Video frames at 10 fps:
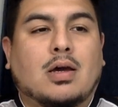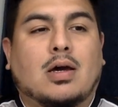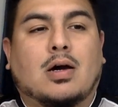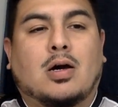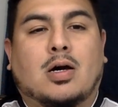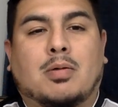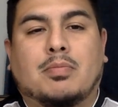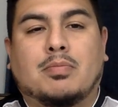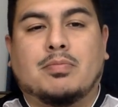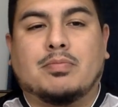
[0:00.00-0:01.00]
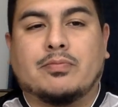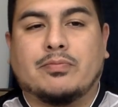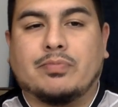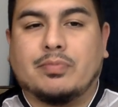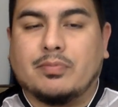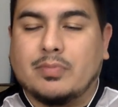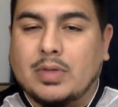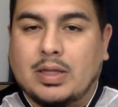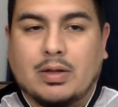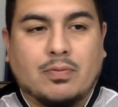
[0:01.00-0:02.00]
And
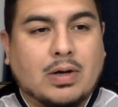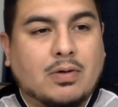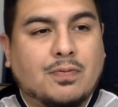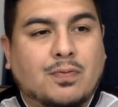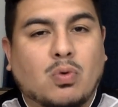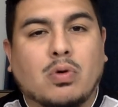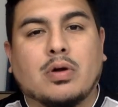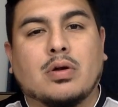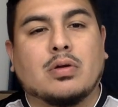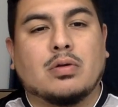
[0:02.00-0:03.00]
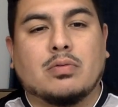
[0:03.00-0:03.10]
then round 3,